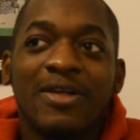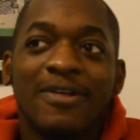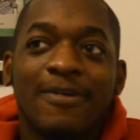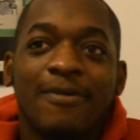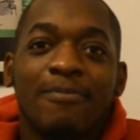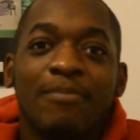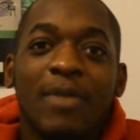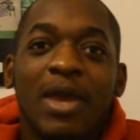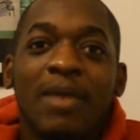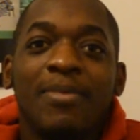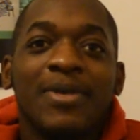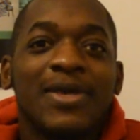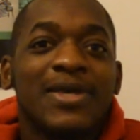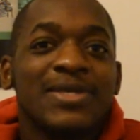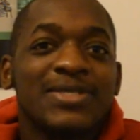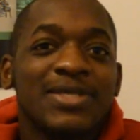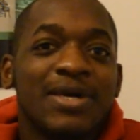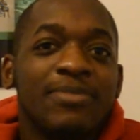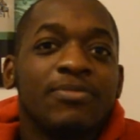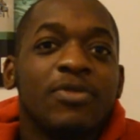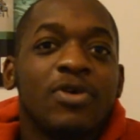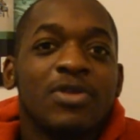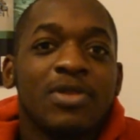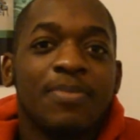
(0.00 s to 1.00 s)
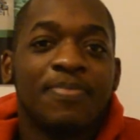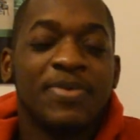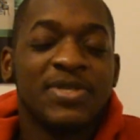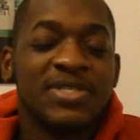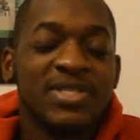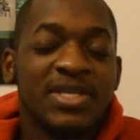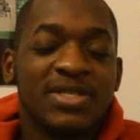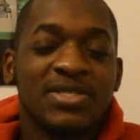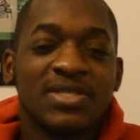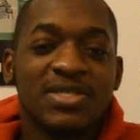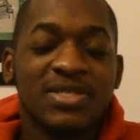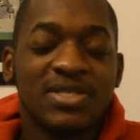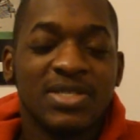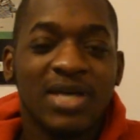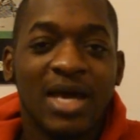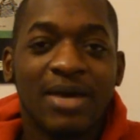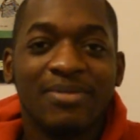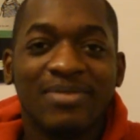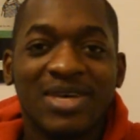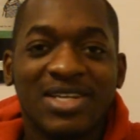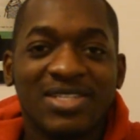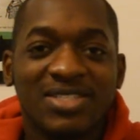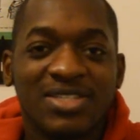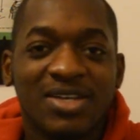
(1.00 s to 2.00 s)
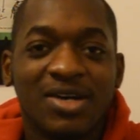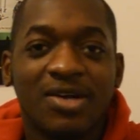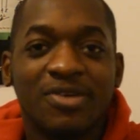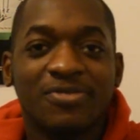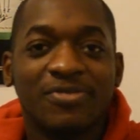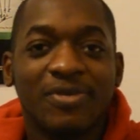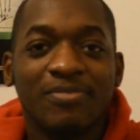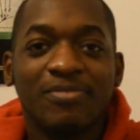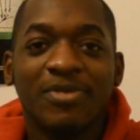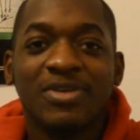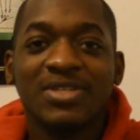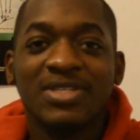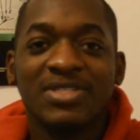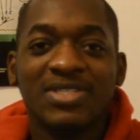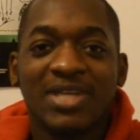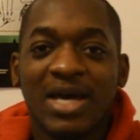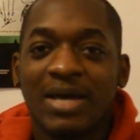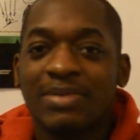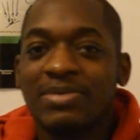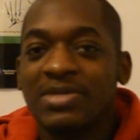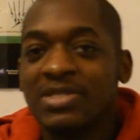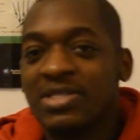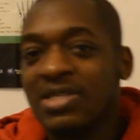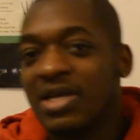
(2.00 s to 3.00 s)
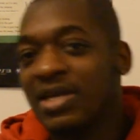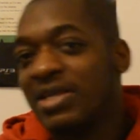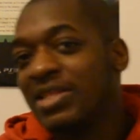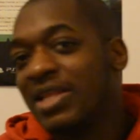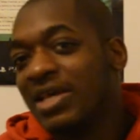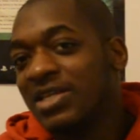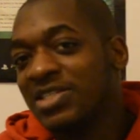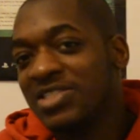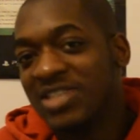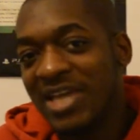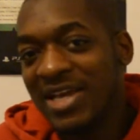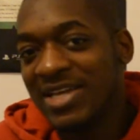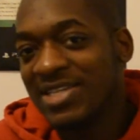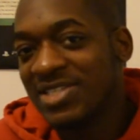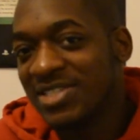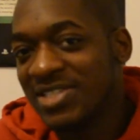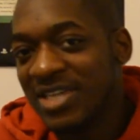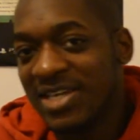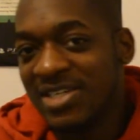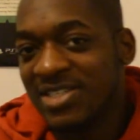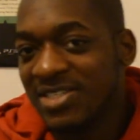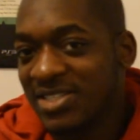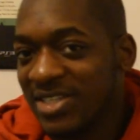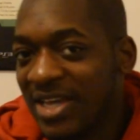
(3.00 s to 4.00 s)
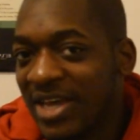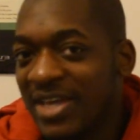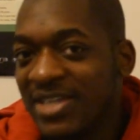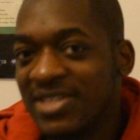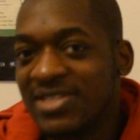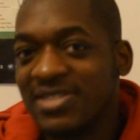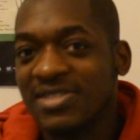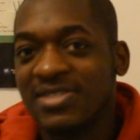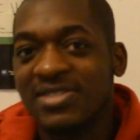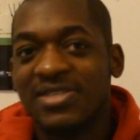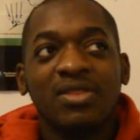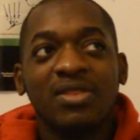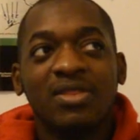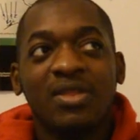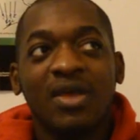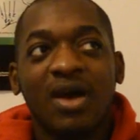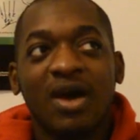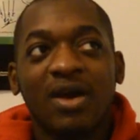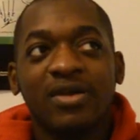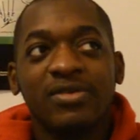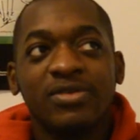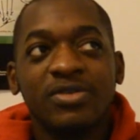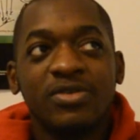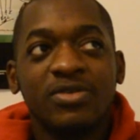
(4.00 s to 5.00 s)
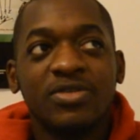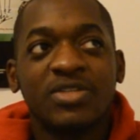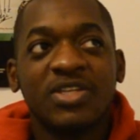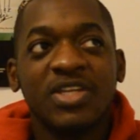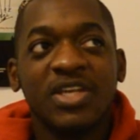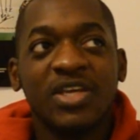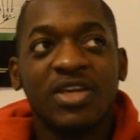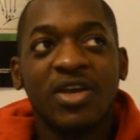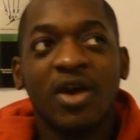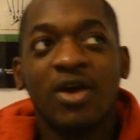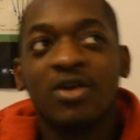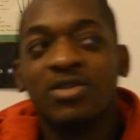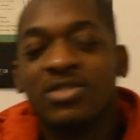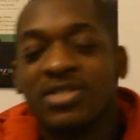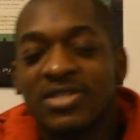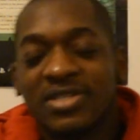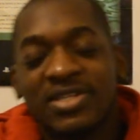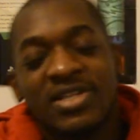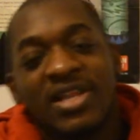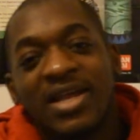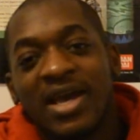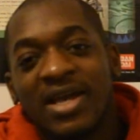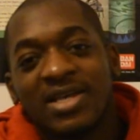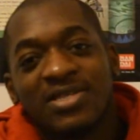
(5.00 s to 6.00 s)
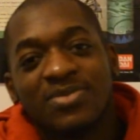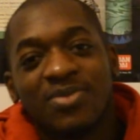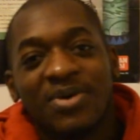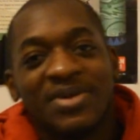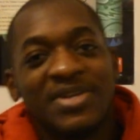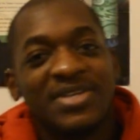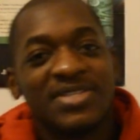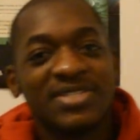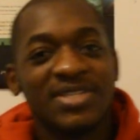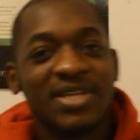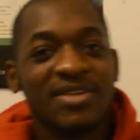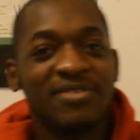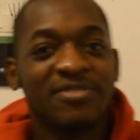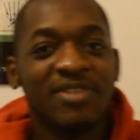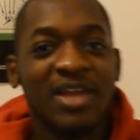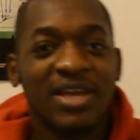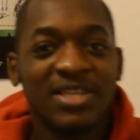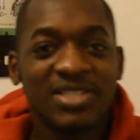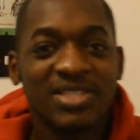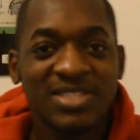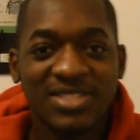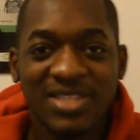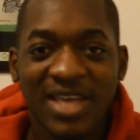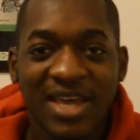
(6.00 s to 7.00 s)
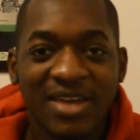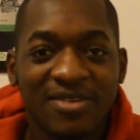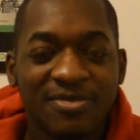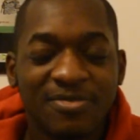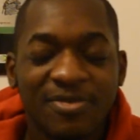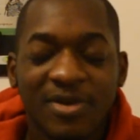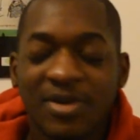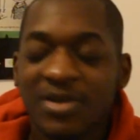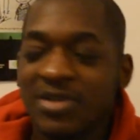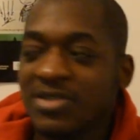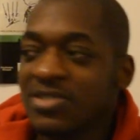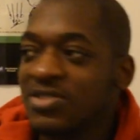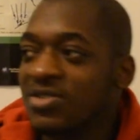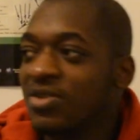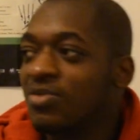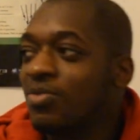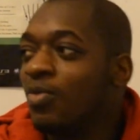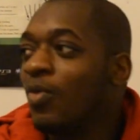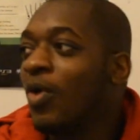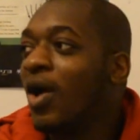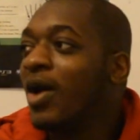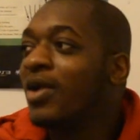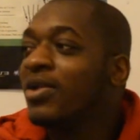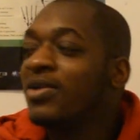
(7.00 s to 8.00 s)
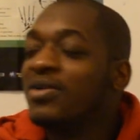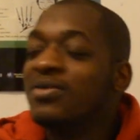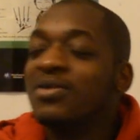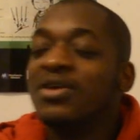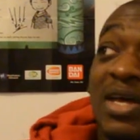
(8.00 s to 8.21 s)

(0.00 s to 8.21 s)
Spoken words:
Maybe because I'm not the persistent type myself. I'm not the type to like chase. I'll usually go to the next one instead of like staying focused on one.